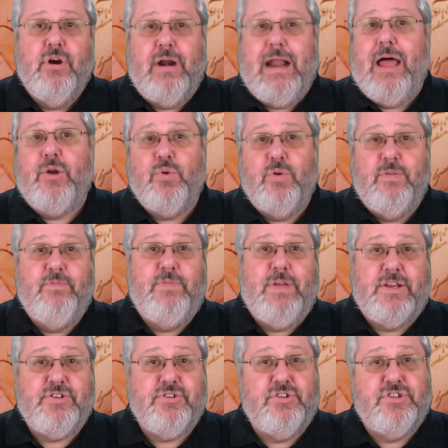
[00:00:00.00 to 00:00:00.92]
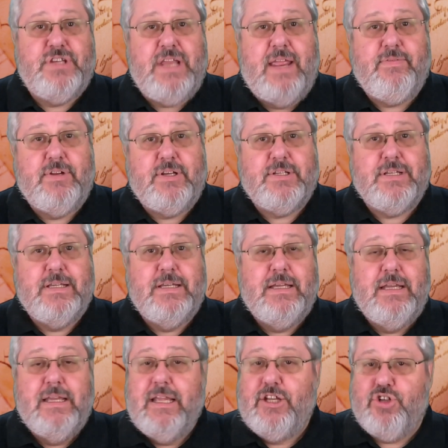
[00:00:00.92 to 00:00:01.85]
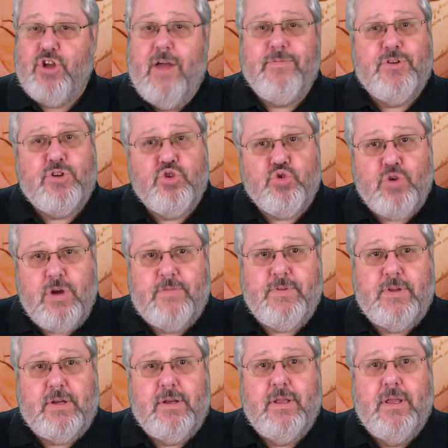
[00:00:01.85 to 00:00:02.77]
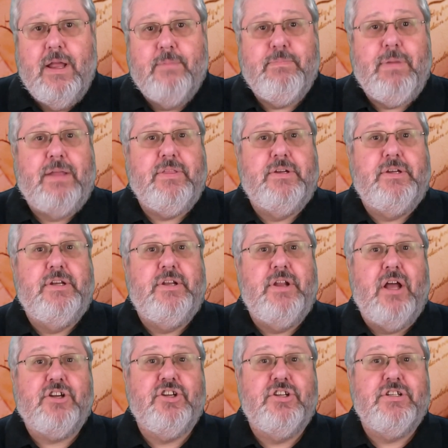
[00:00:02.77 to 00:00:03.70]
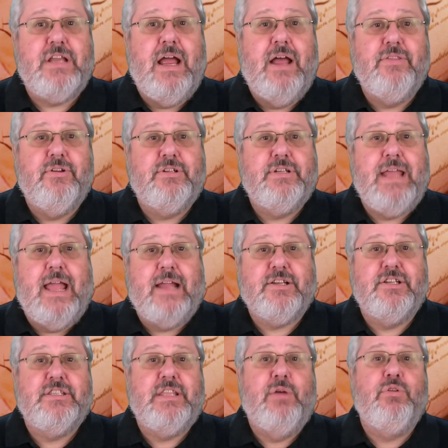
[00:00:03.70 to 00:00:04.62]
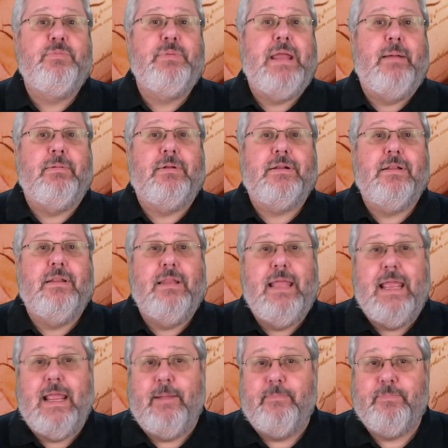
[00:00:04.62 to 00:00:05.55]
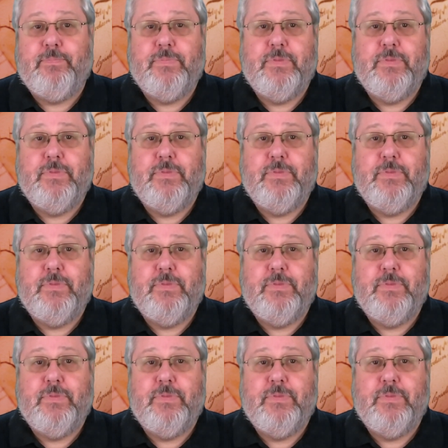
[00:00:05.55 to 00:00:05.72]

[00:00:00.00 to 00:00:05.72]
or how to invest their savings is often driven by the deductions on their taxes they would be able to claim.